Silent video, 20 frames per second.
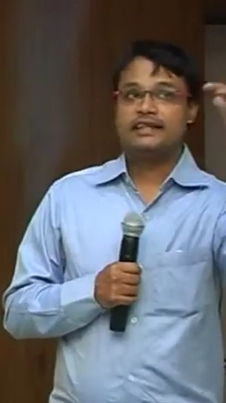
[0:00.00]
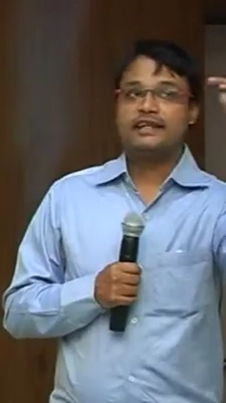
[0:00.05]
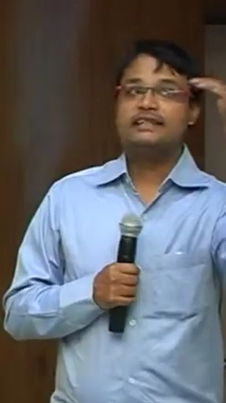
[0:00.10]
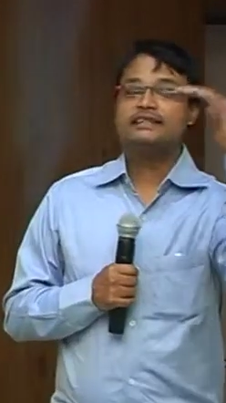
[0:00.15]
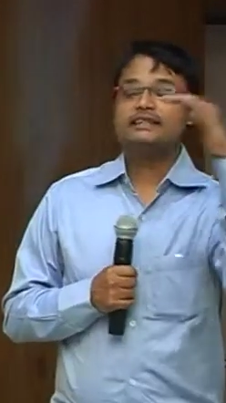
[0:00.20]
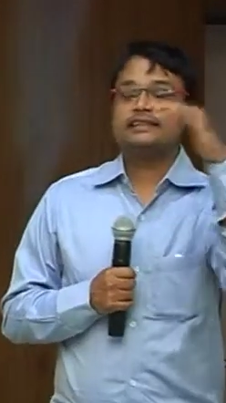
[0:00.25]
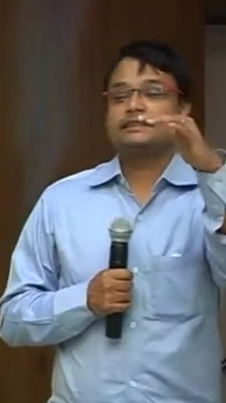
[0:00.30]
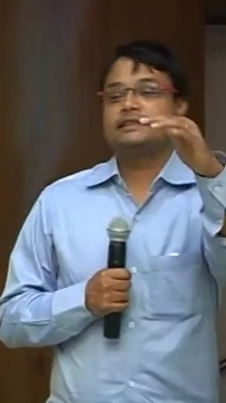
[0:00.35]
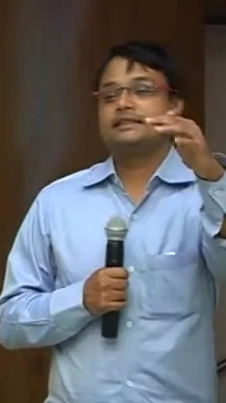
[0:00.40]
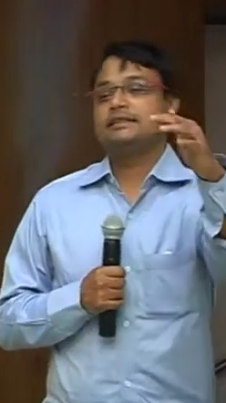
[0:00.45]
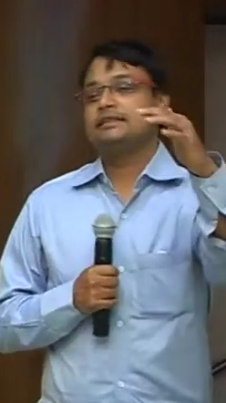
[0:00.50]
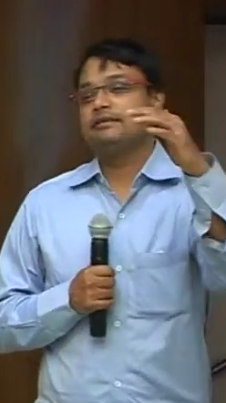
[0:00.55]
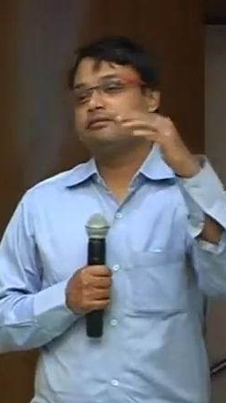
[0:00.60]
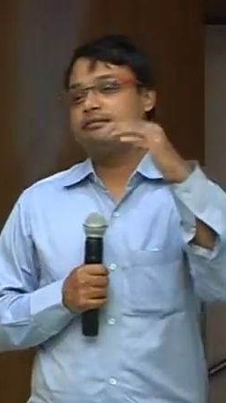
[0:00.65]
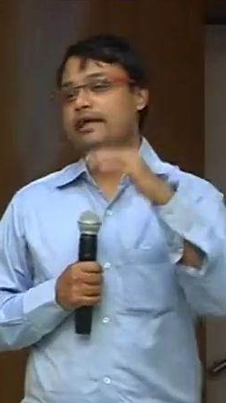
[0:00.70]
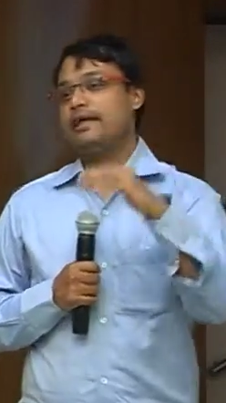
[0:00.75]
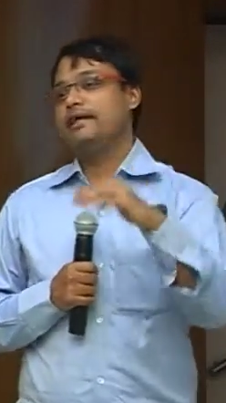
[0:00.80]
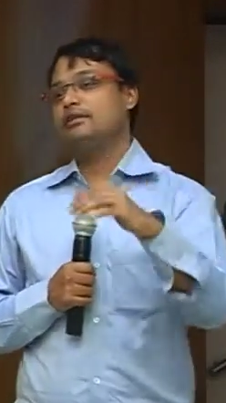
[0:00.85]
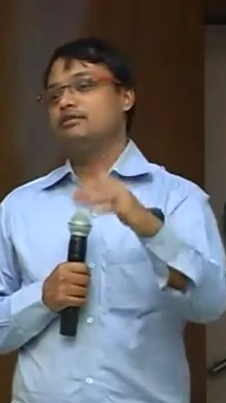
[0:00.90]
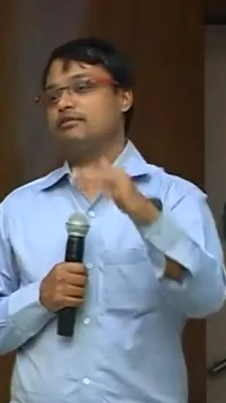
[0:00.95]
3
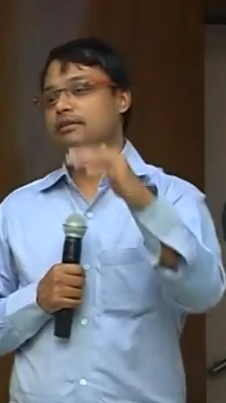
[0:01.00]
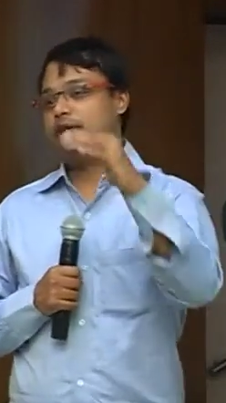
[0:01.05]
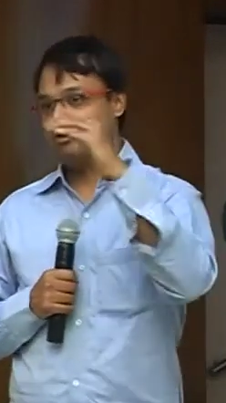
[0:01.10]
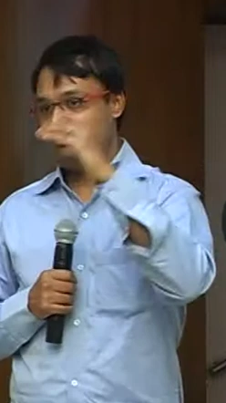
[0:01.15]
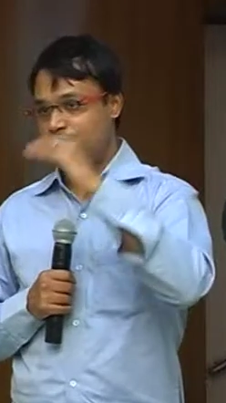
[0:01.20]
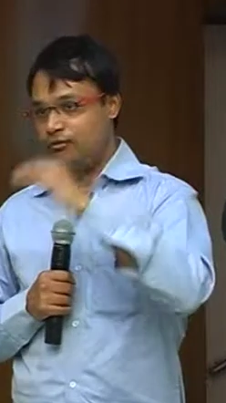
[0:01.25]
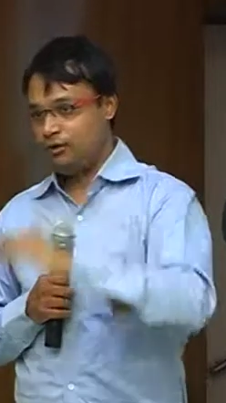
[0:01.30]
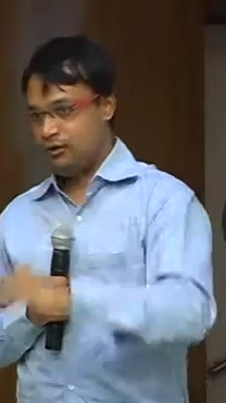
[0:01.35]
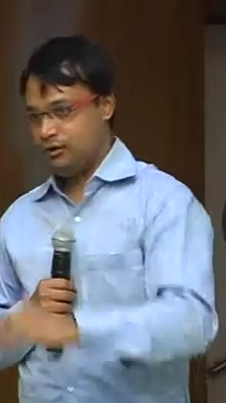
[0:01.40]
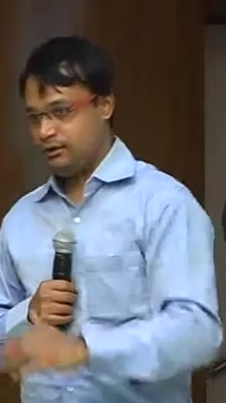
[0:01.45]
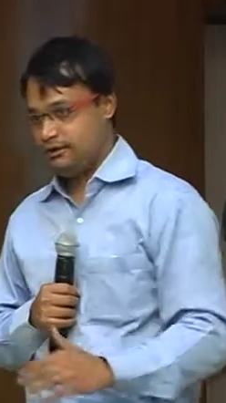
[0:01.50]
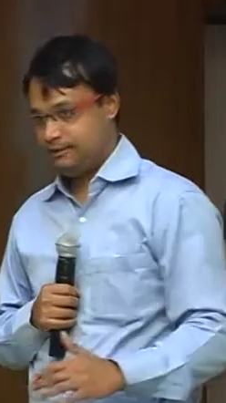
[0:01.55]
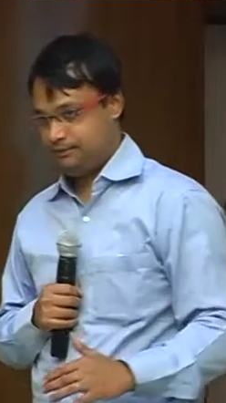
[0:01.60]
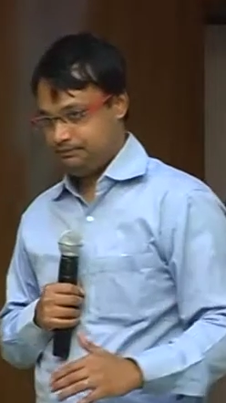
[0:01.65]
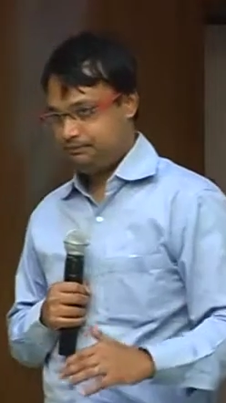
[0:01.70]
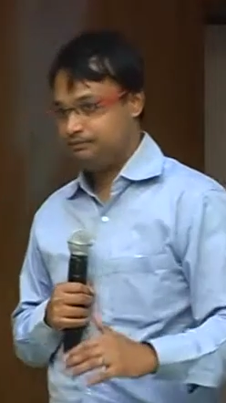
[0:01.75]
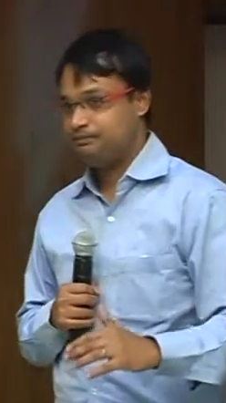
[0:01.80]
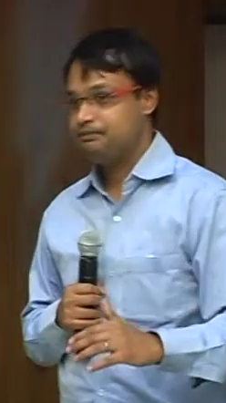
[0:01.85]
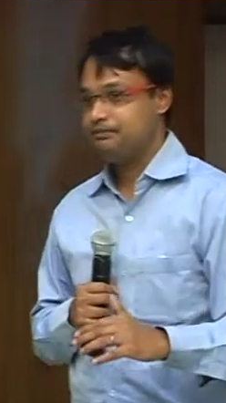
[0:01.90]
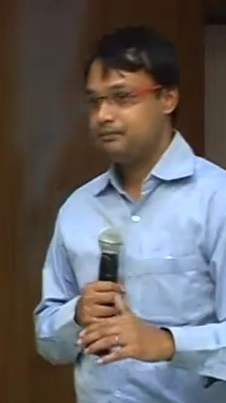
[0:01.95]
successive days of downfalls,
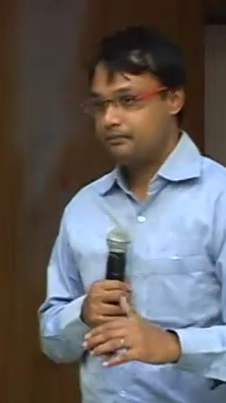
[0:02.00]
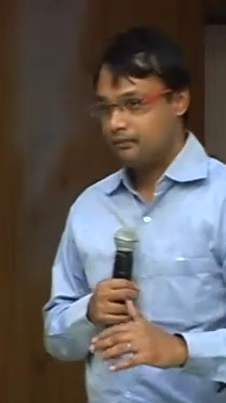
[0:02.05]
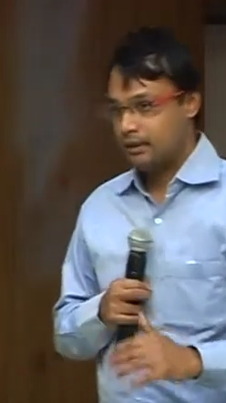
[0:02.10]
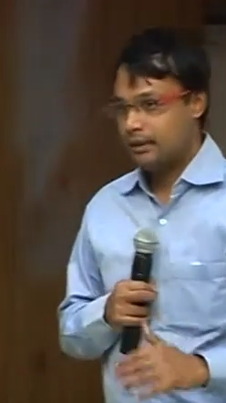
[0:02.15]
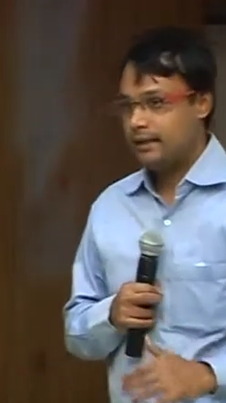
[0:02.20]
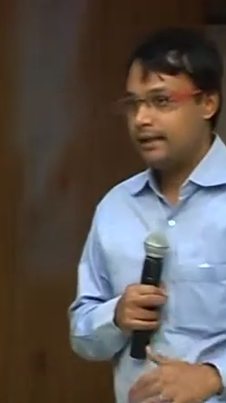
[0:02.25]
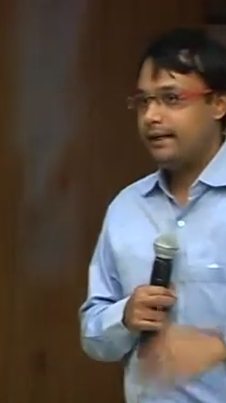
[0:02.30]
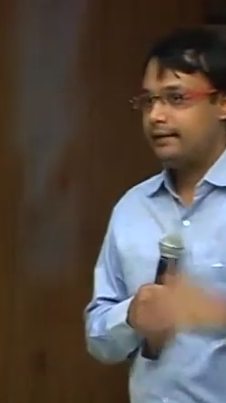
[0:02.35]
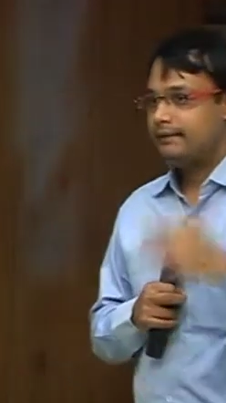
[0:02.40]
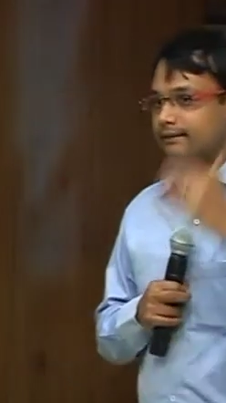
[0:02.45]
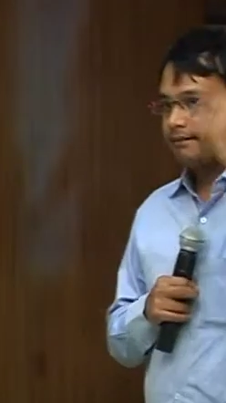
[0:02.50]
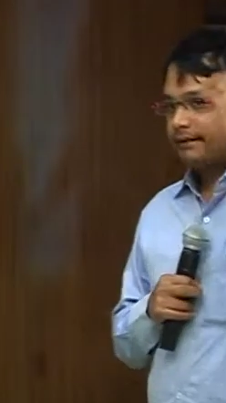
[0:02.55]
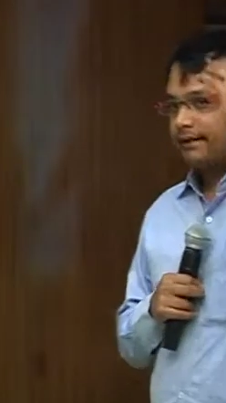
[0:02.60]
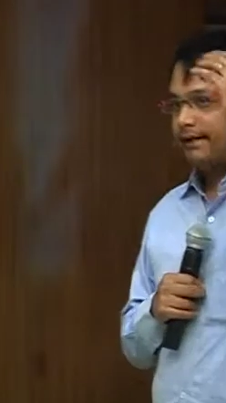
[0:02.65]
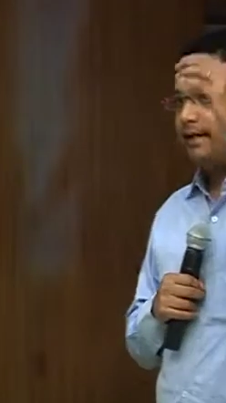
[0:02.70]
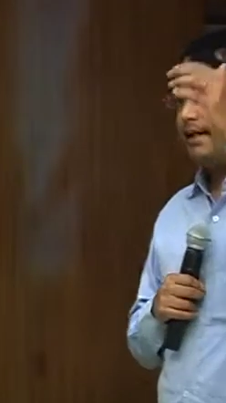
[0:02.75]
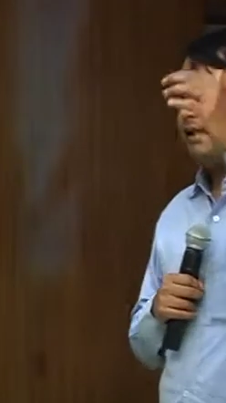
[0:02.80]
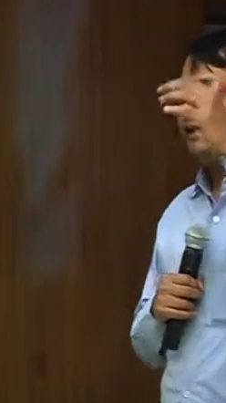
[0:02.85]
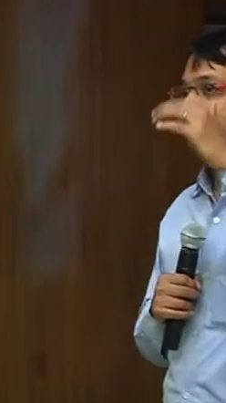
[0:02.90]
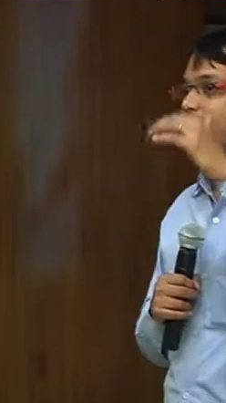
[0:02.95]
right?
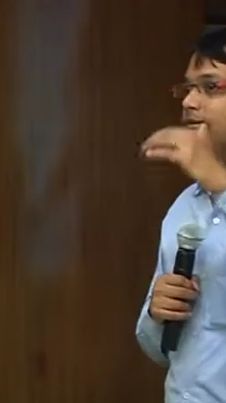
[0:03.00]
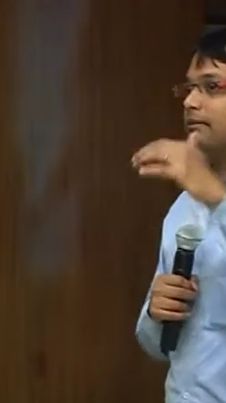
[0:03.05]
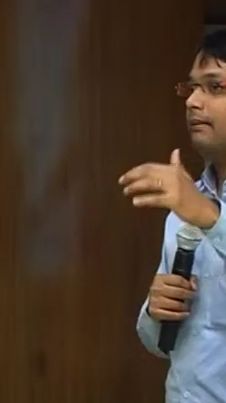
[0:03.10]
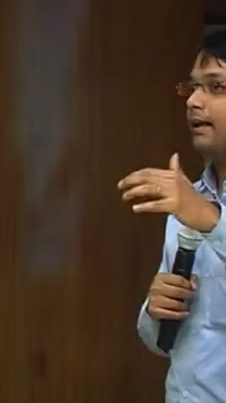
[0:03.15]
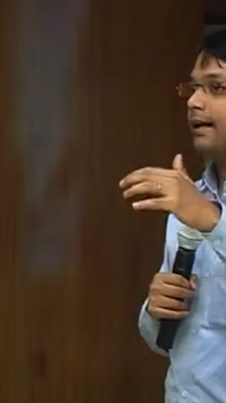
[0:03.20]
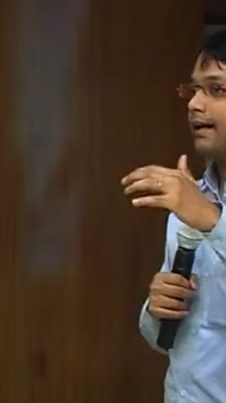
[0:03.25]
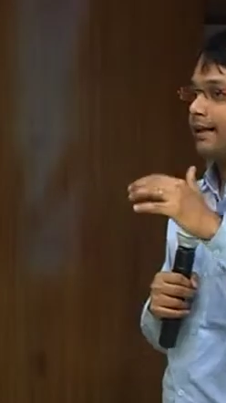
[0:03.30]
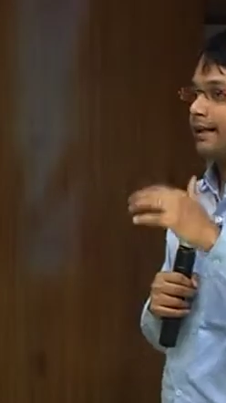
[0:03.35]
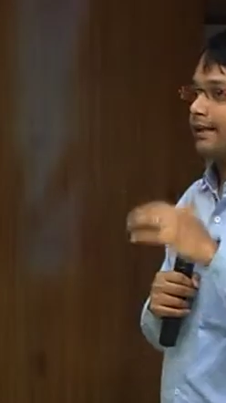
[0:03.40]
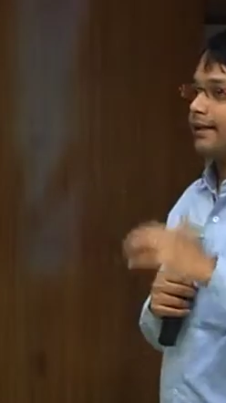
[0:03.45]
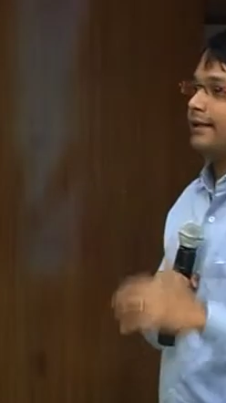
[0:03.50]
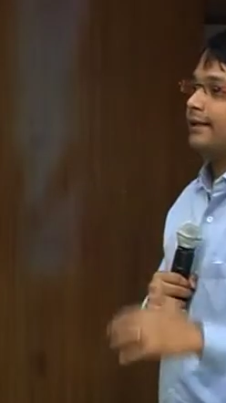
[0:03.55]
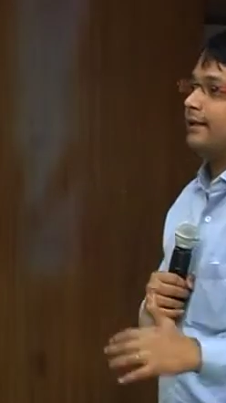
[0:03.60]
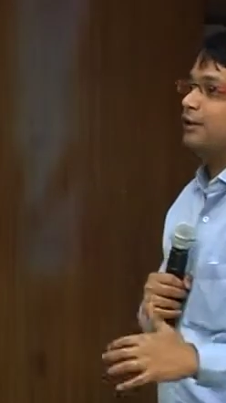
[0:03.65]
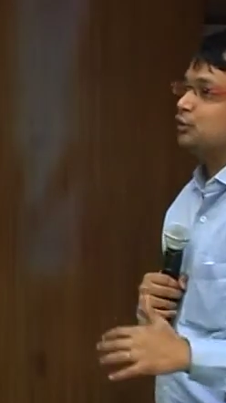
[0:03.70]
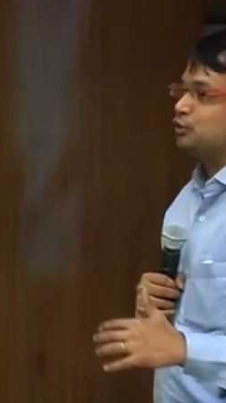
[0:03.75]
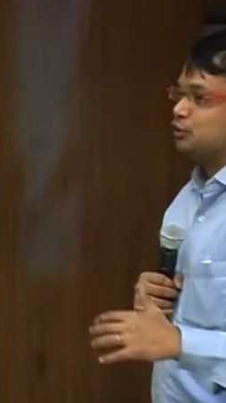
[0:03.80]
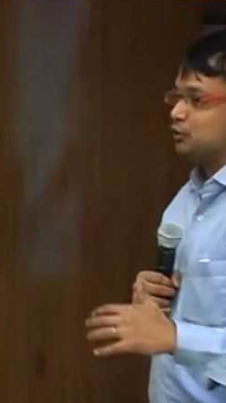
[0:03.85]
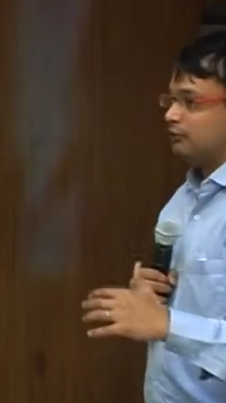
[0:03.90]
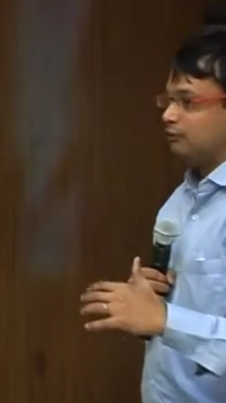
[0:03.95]
3 days the market
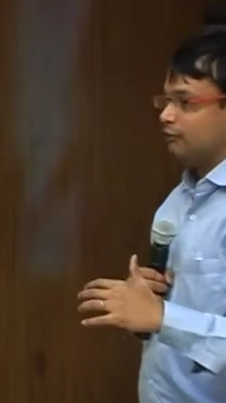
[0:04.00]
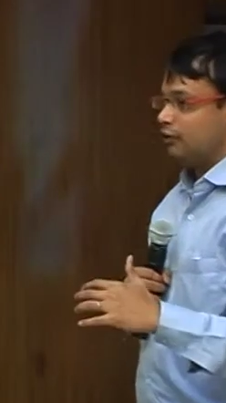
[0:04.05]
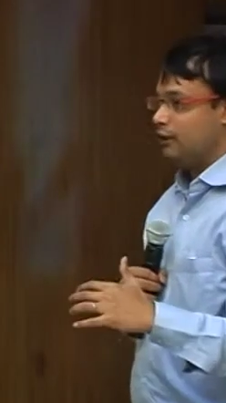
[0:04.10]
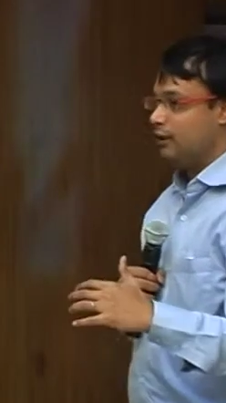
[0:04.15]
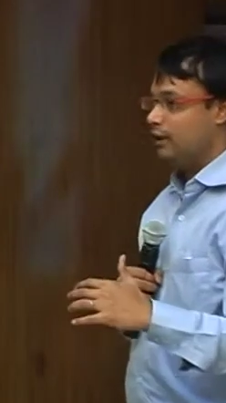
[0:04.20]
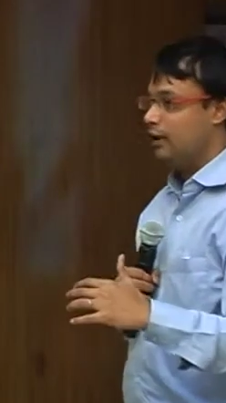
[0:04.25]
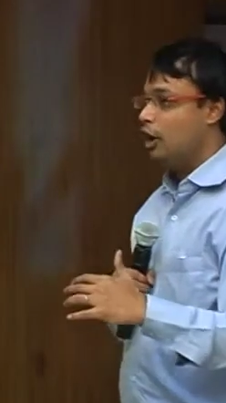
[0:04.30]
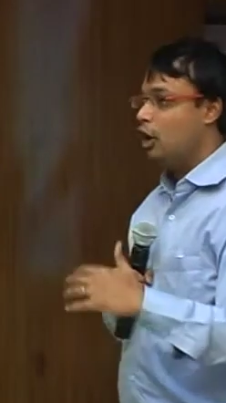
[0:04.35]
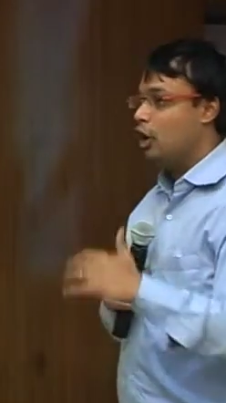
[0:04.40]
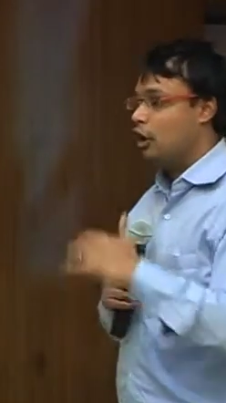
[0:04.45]
continues to fall.